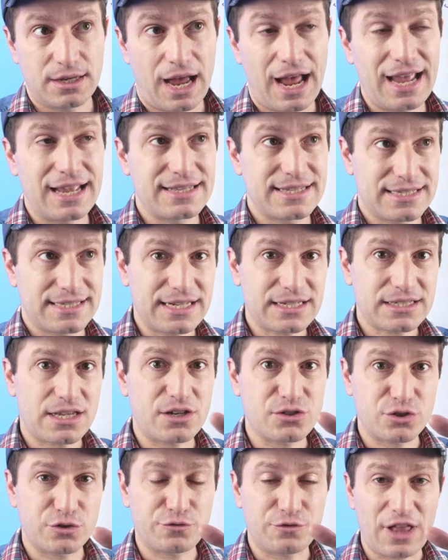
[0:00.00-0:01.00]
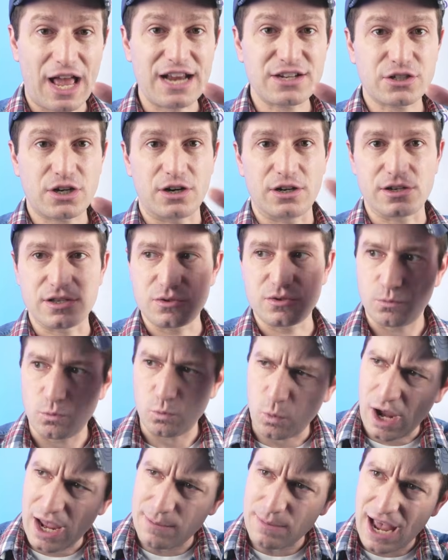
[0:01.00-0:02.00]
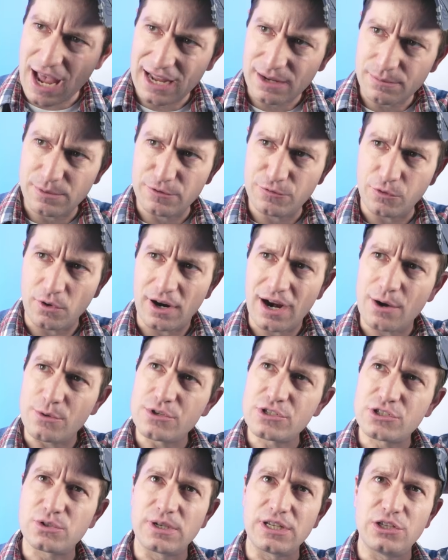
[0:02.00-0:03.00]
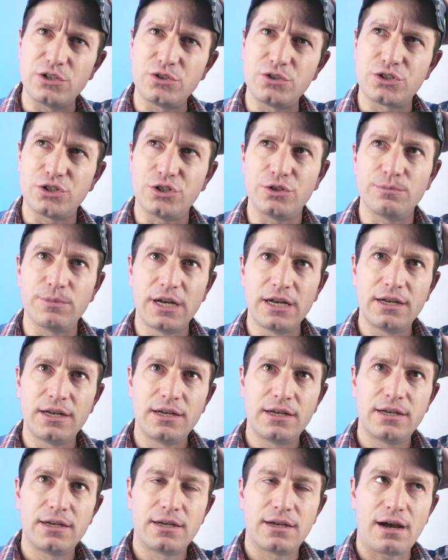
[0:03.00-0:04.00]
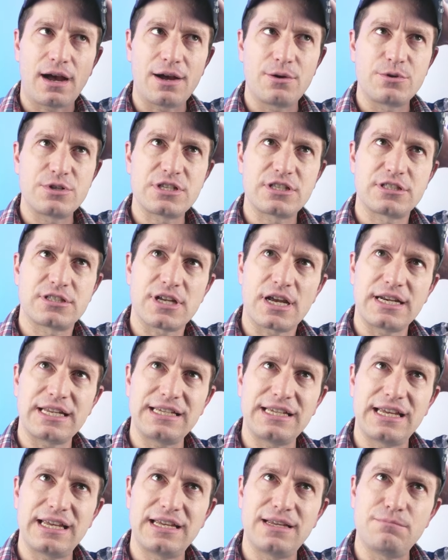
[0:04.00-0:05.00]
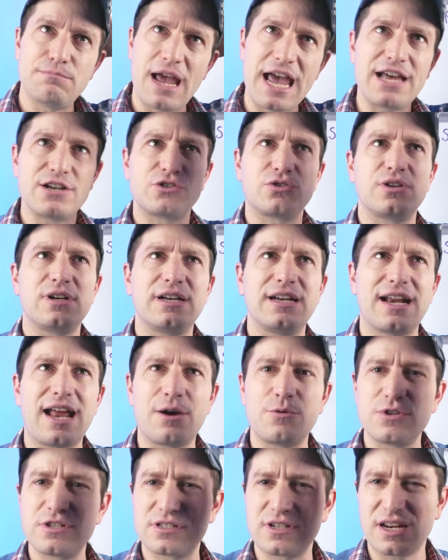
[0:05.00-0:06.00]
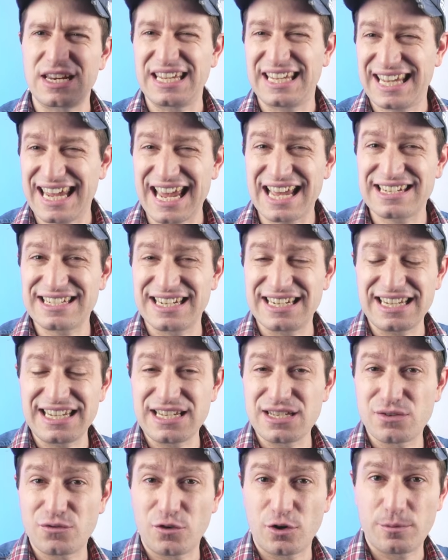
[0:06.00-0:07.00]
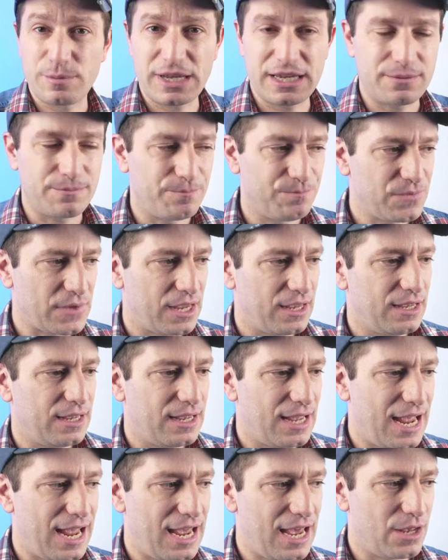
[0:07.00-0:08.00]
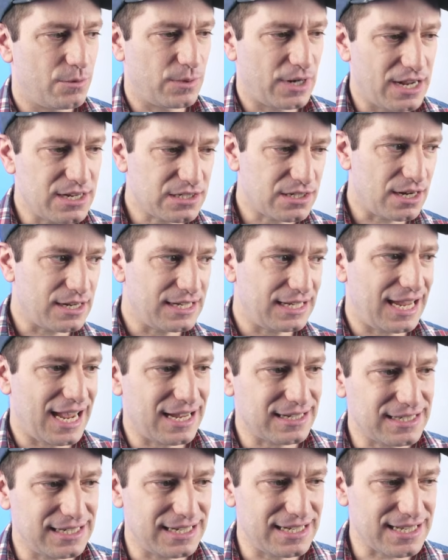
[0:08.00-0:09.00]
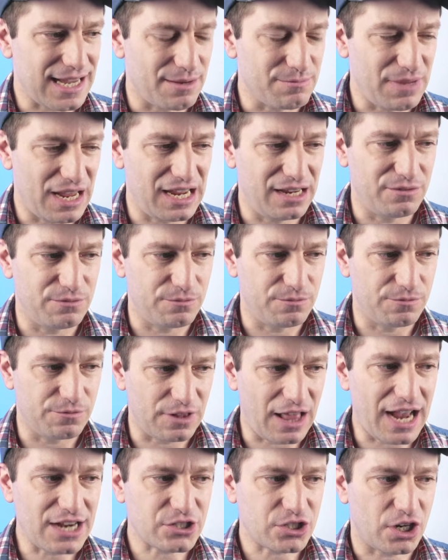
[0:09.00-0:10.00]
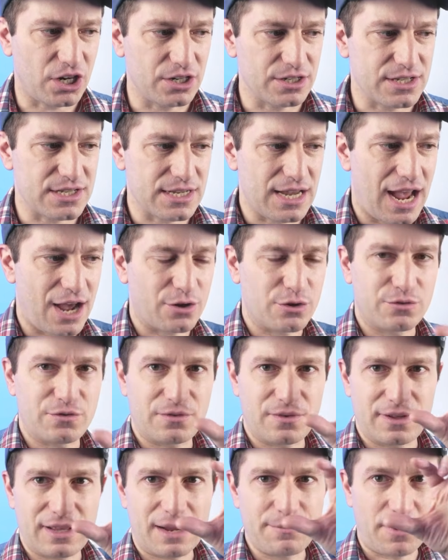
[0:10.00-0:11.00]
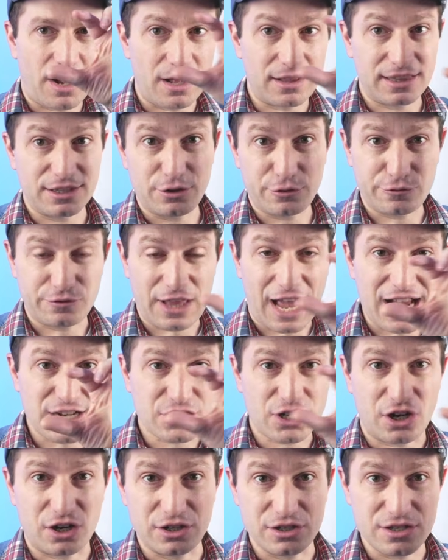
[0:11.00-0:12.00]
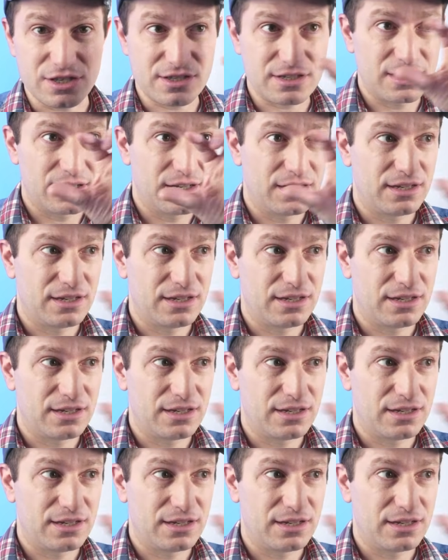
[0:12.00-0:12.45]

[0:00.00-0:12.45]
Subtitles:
I had 600 flashcards way back before I was doing YouTube. I was studying Mandarin and I was studying Cantonese for a bit. And when I studied Cantonese, I made flashcards I bought little flashcards